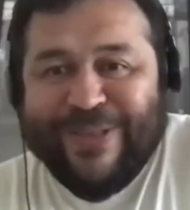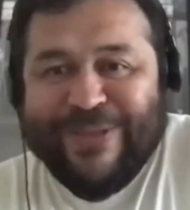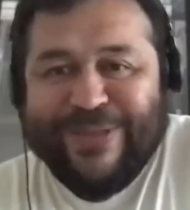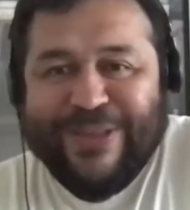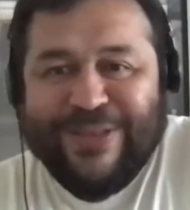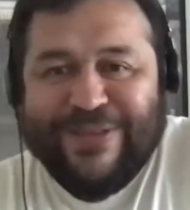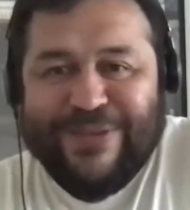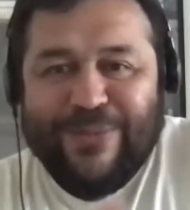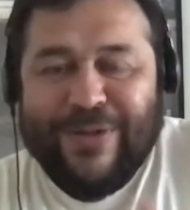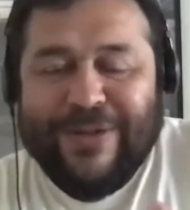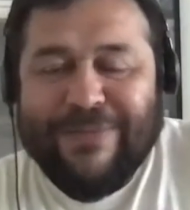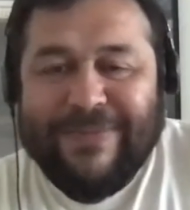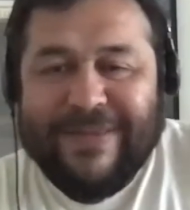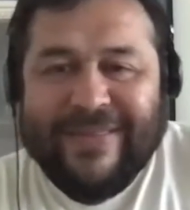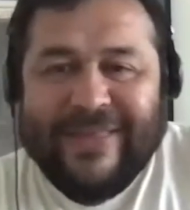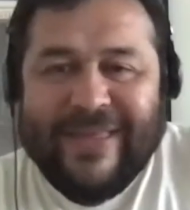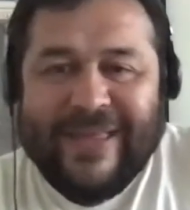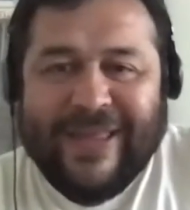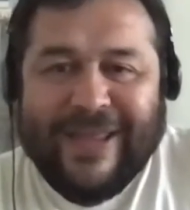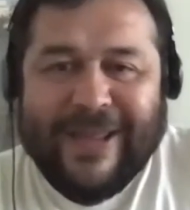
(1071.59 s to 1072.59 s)
this will be
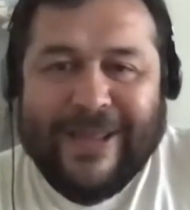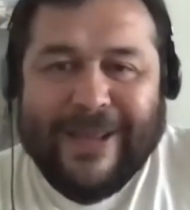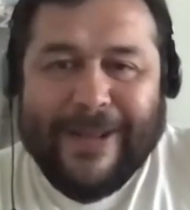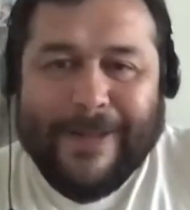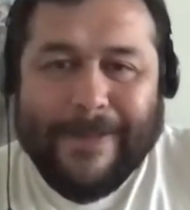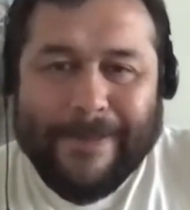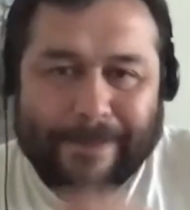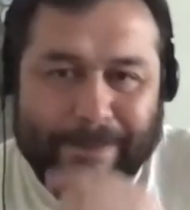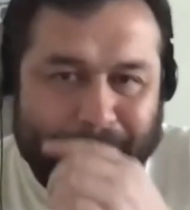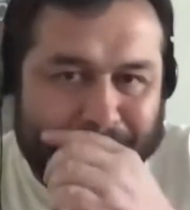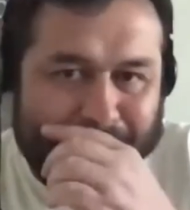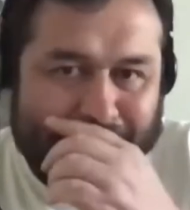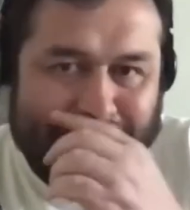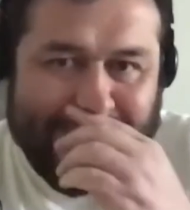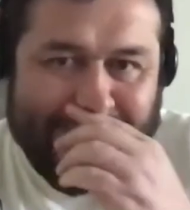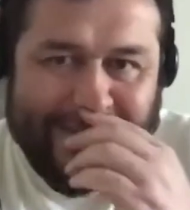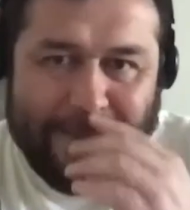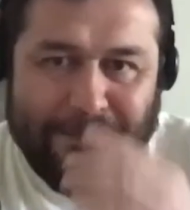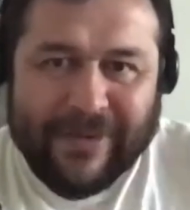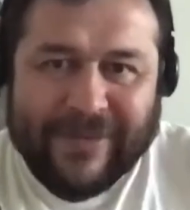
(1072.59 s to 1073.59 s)
the
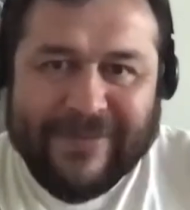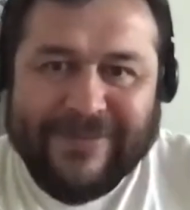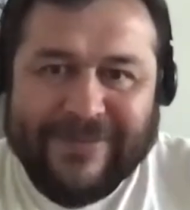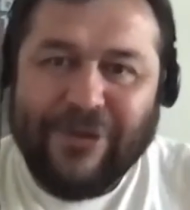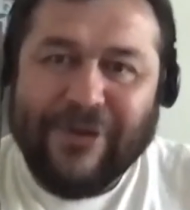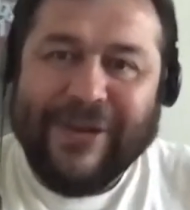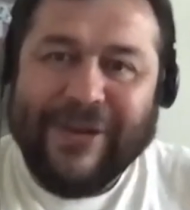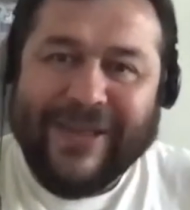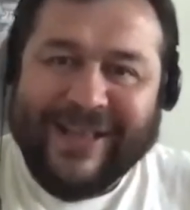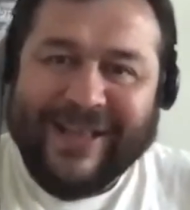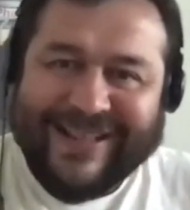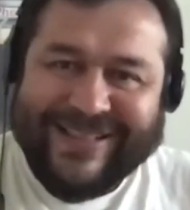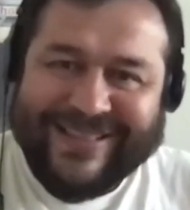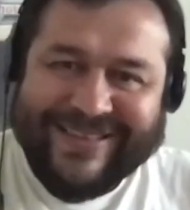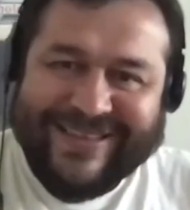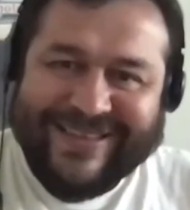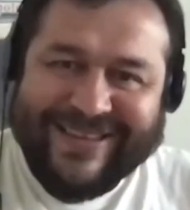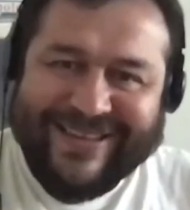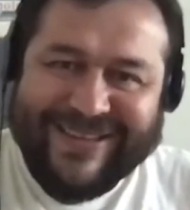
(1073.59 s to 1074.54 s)
prehistorical